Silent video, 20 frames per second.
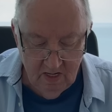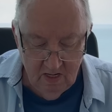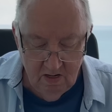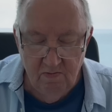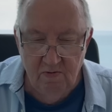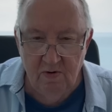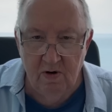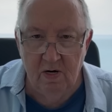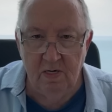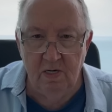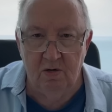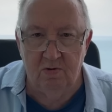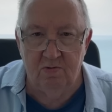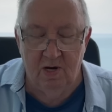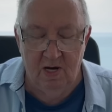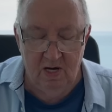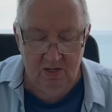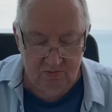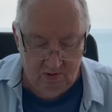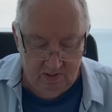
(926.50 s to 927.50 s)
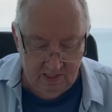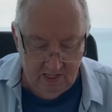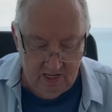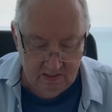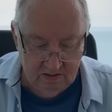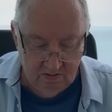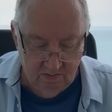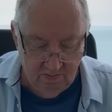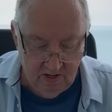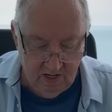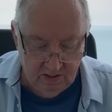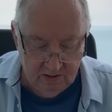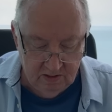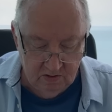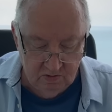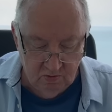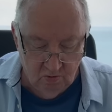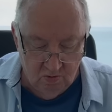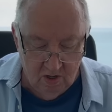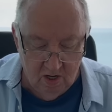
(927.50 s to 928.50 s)
Vary your transportation
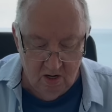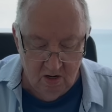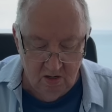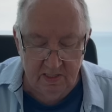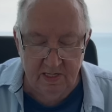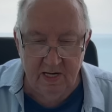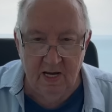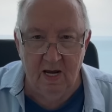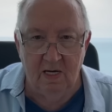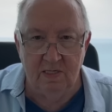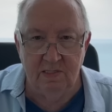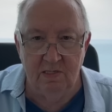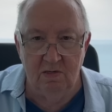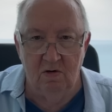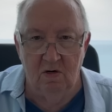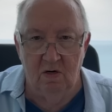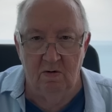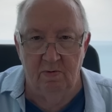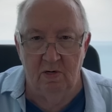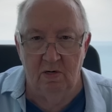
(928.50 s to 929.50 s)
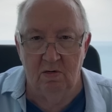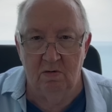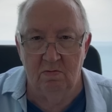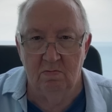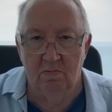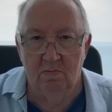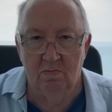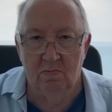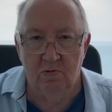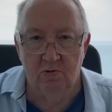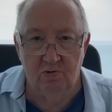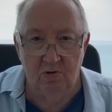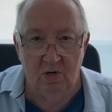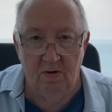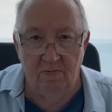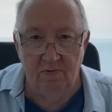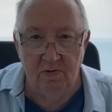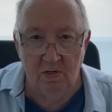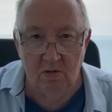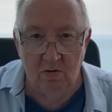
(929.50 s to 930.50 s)
methods. Walk, taxi, Uber,
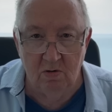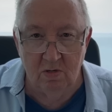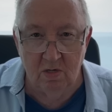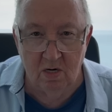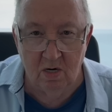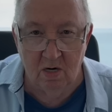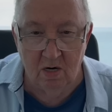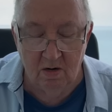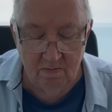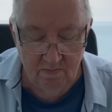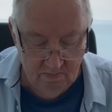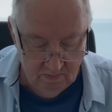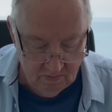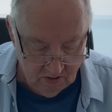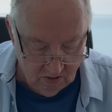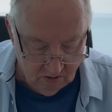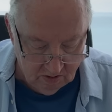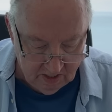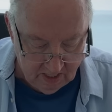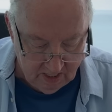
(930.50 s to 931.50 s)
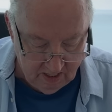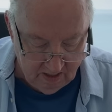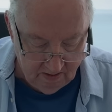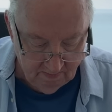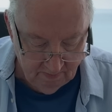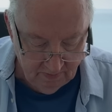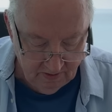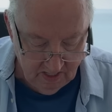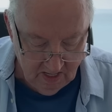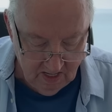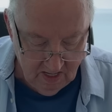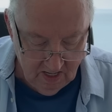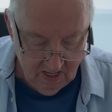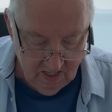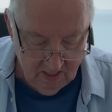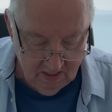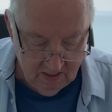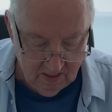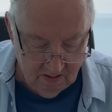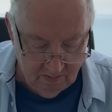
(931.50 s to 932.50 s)
drive your own car, okay?
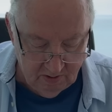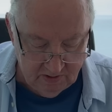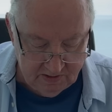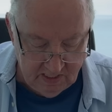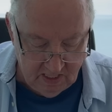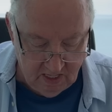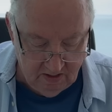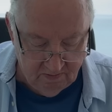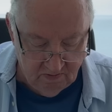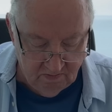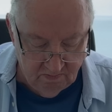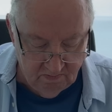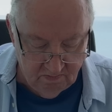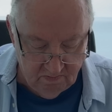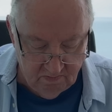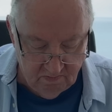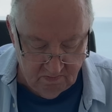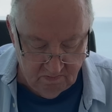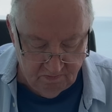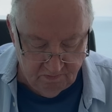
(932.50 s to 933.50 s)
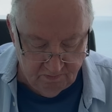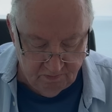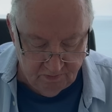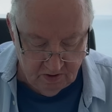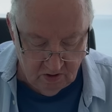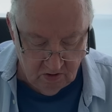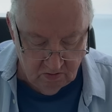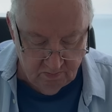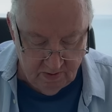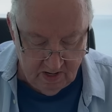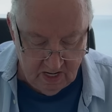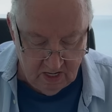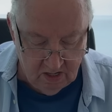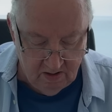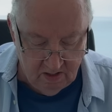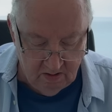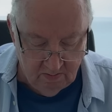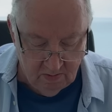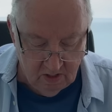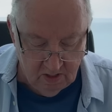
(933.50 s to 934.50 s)
Number 7, phone battery
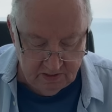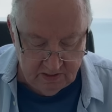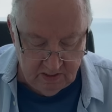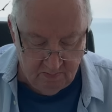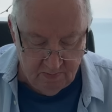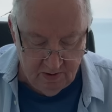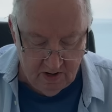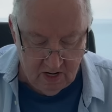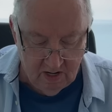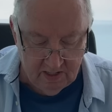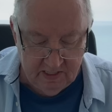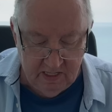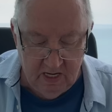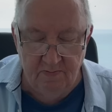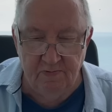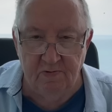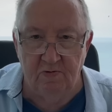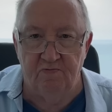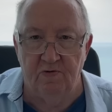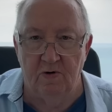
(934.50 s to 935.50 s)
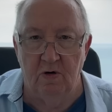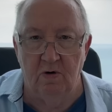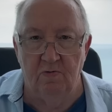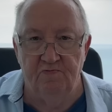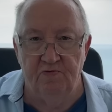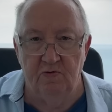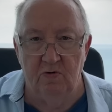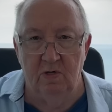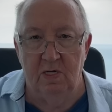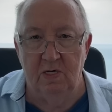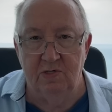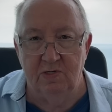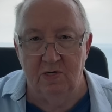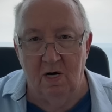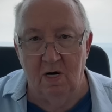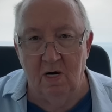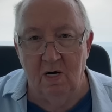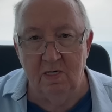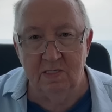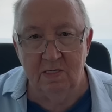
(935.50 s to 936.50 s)
and emergency power. Keep your phone fully
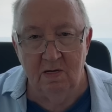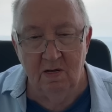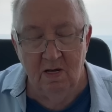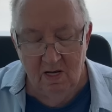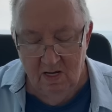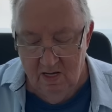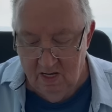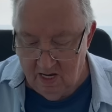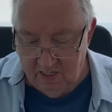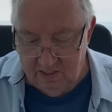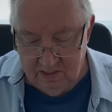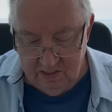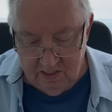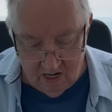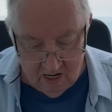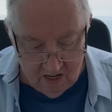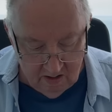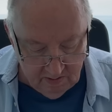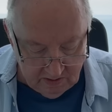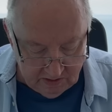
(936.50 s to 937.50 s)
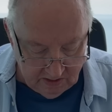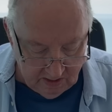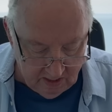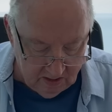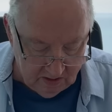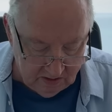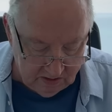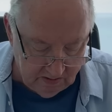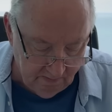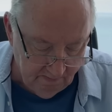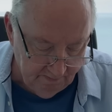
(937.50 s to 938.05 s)
charged. That's common sense.